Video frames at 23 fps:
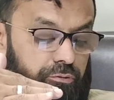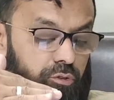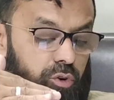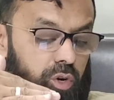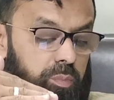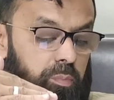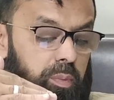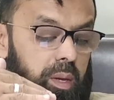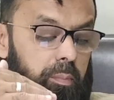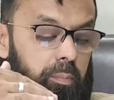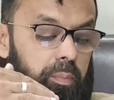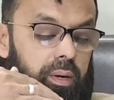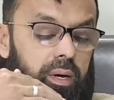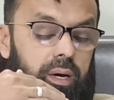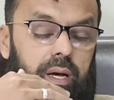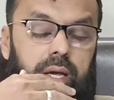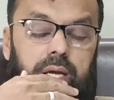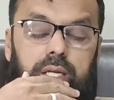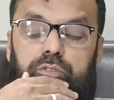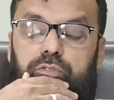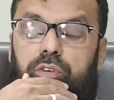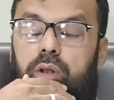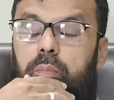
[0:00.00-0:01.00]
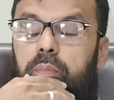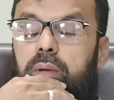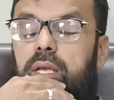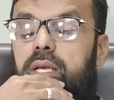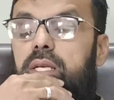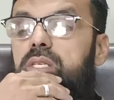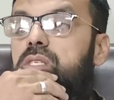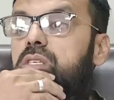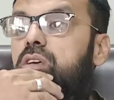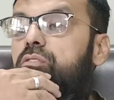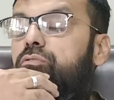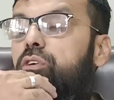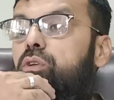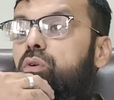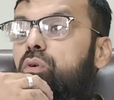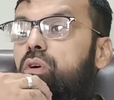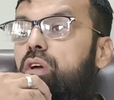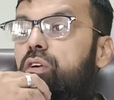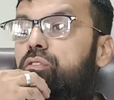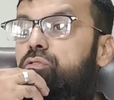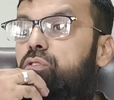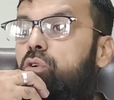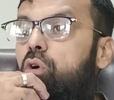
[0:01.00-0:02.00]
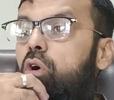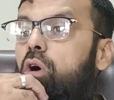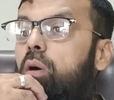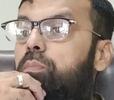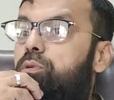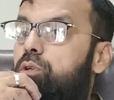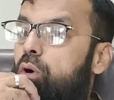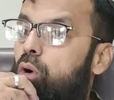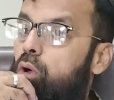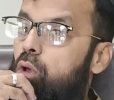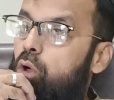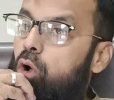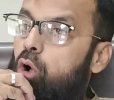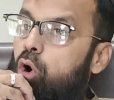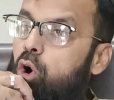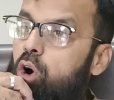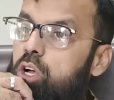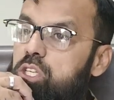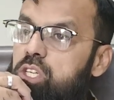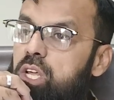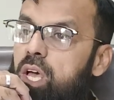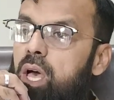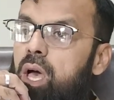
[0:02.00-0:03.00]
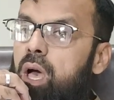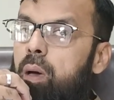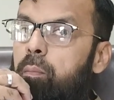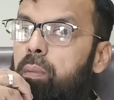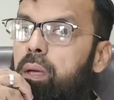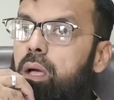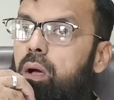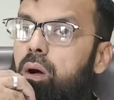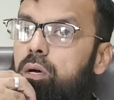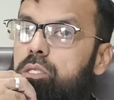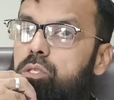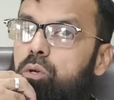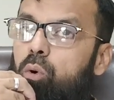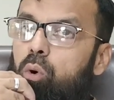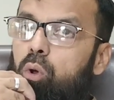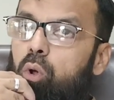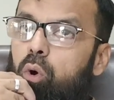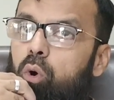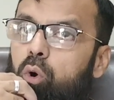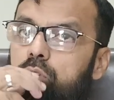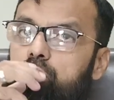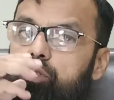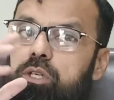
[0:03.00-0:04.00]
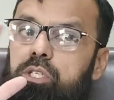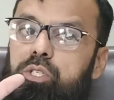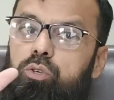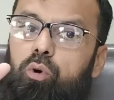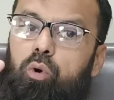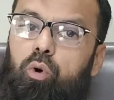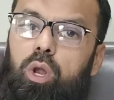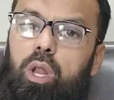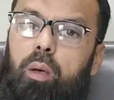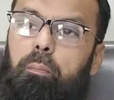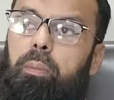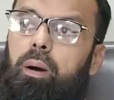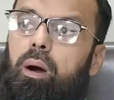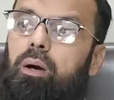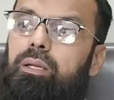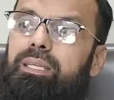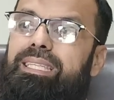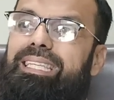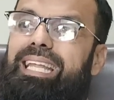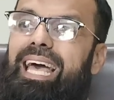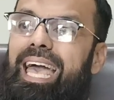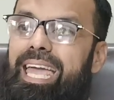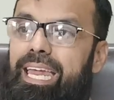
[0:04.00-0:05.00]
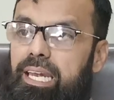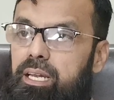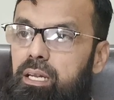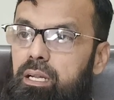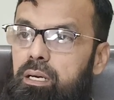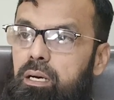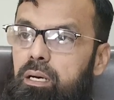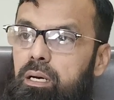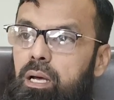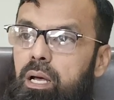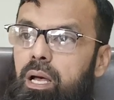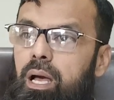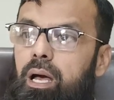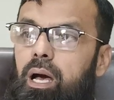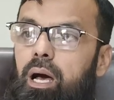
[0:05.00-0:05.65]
fourth paper, it will be easier for you if you opt Holocaust, because Holocaust is all about Hitler,